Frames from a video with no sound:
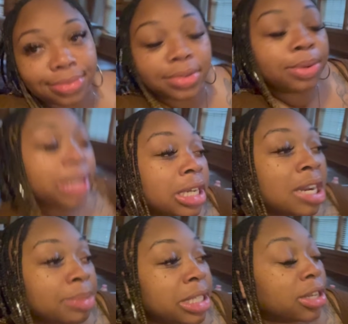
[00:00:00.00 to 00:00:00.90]
We
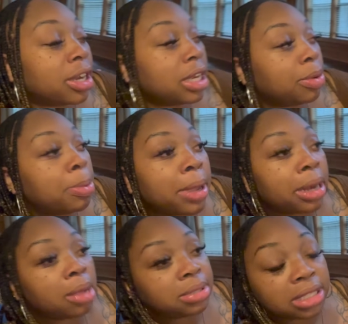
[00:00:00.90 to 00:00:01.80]
up. It's early. We
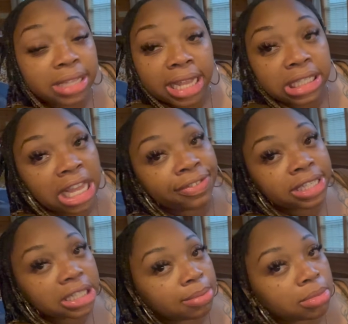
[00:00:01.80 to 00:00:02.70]
waiting up some like 7
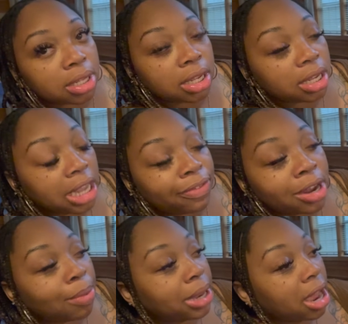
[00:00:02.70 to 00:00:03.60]
something. Even
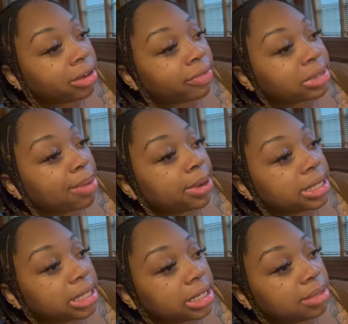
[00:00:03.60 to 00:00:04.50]
though we, I don't know what time we went
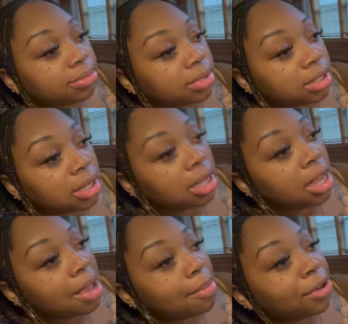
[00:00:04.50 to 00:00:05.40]
to sleep.
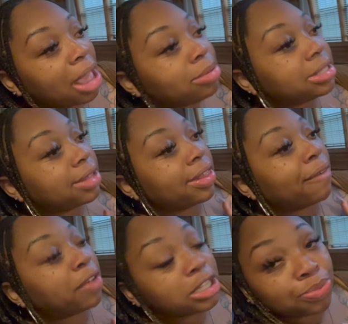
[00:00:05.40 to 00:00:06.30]
Monet was the
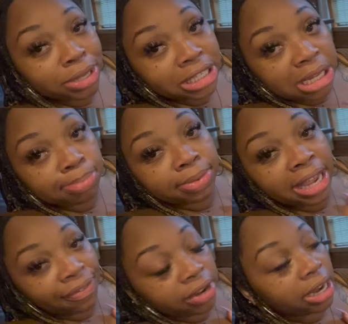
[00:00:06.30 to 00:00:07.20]
first one sleep,
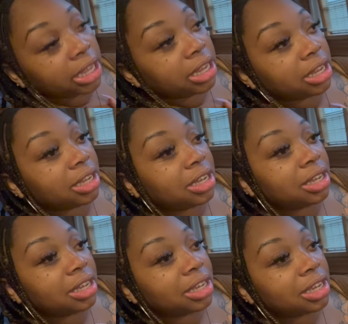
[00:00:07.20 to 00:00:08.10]

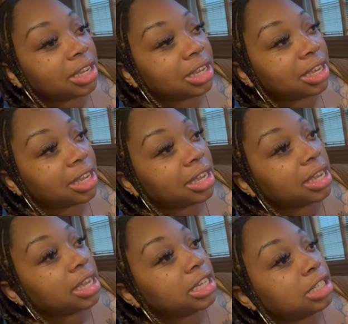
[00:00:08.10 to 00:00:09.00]
definitely.
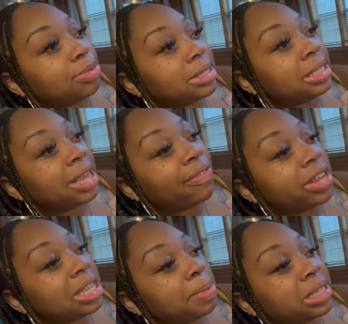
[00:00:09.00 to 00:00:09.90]
She was
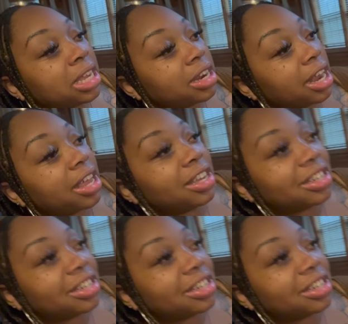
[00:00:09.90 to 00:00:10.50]
definitely sleep at 10 o'clock.